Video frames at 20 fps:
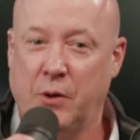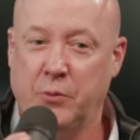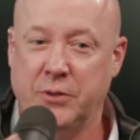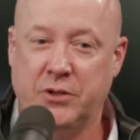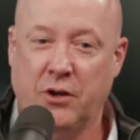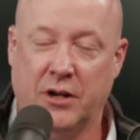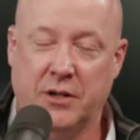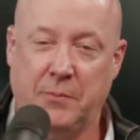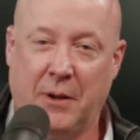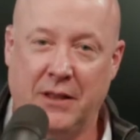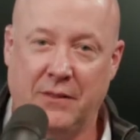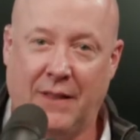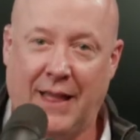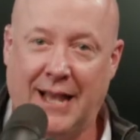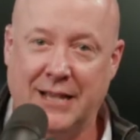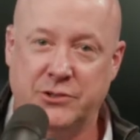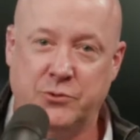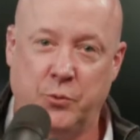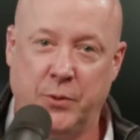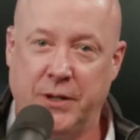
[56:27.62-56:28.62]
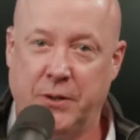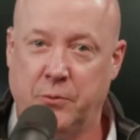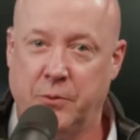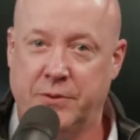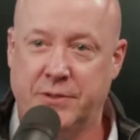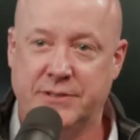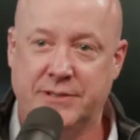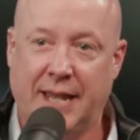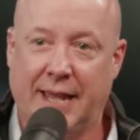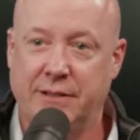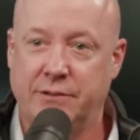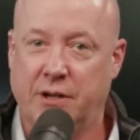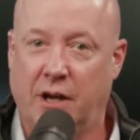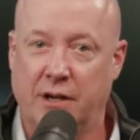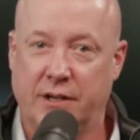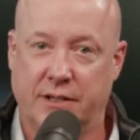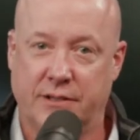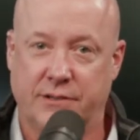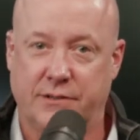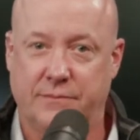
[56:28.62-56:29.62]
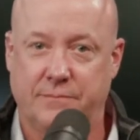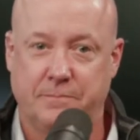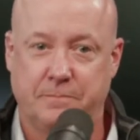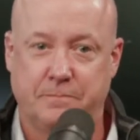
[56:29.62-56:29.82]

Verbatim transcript: that we talked about last week with Stan Duncan.